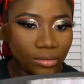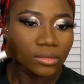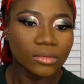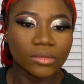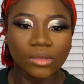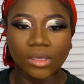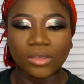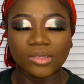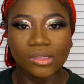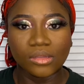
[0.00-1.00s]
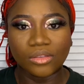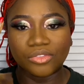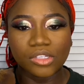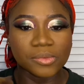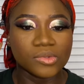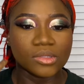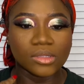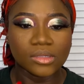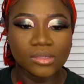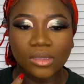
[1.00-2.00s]
Can you see the difference between this
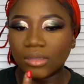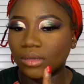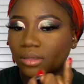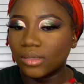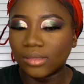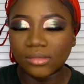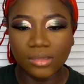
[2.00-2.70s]
side and that side?